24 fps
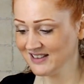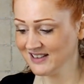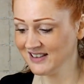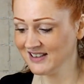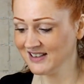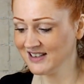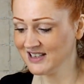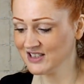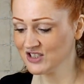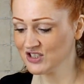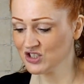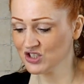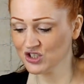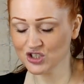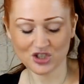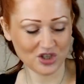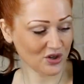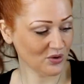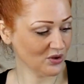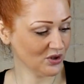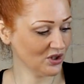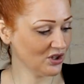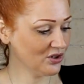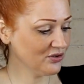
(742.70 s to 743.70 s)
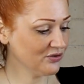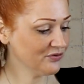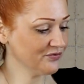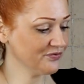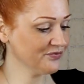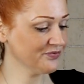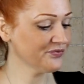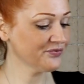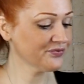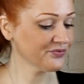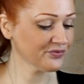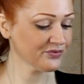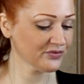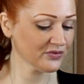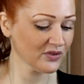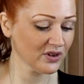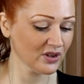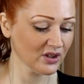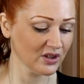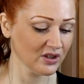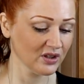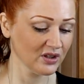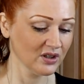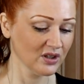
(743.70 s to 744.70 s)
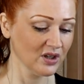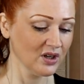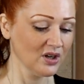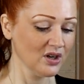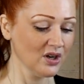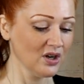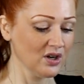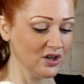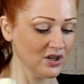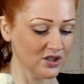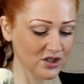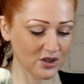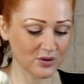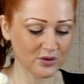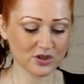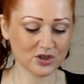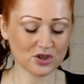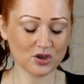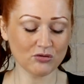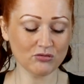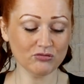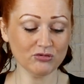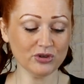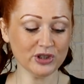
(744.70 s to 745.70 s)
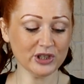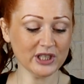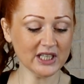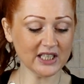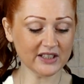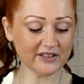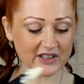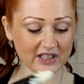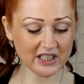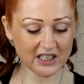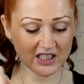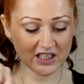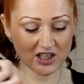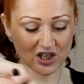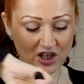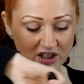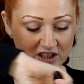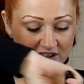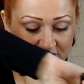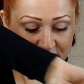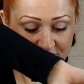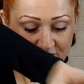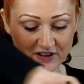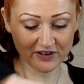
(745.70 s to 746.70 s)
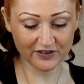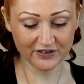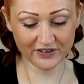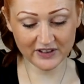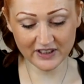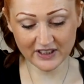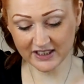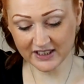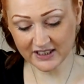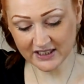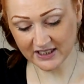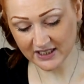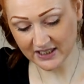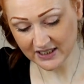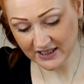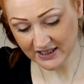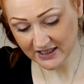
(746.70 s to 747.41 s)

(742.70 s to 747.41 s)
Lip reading: Let's show you. So it's gone really light and fluffy.